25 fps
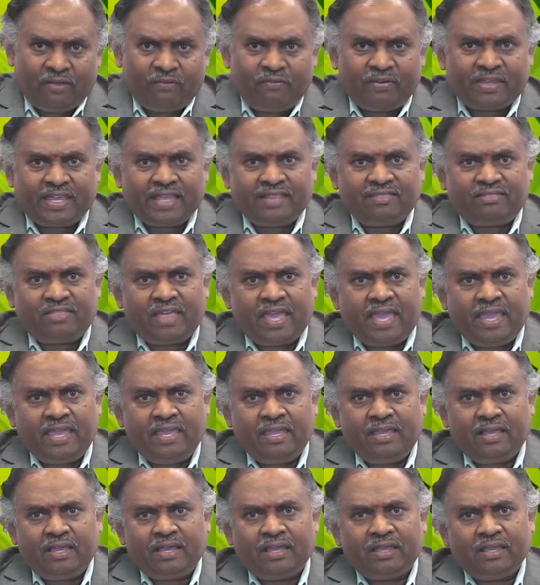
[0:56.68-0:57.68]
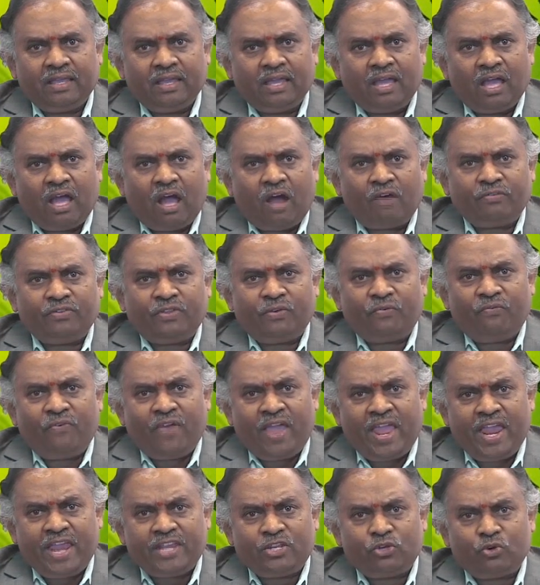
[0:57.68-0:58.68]
we can think of the
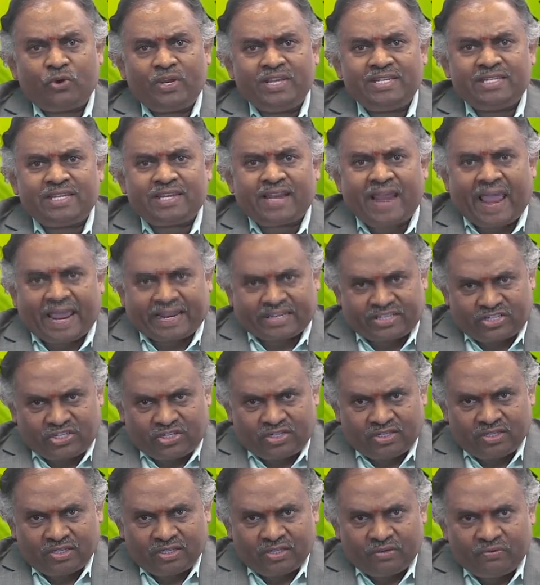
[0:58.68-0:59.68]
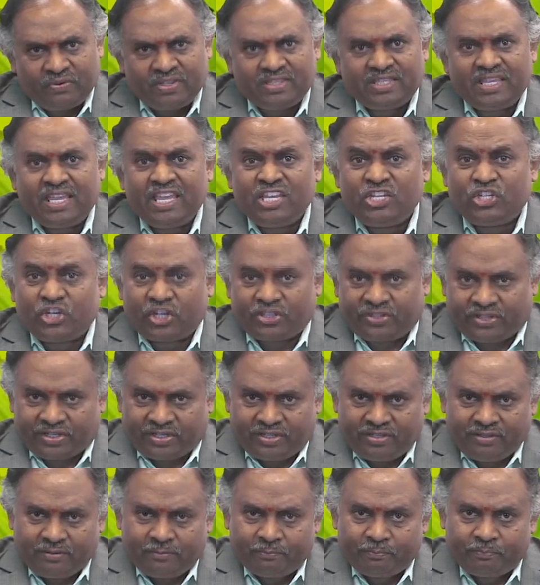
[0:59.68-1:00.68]
way to interact with each
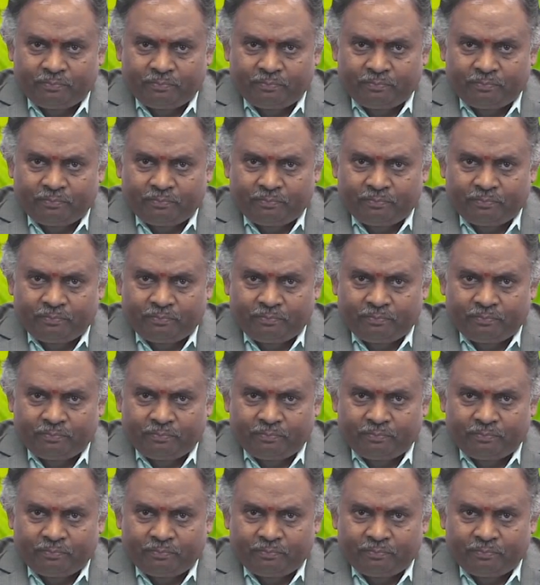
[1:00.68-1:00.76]
other,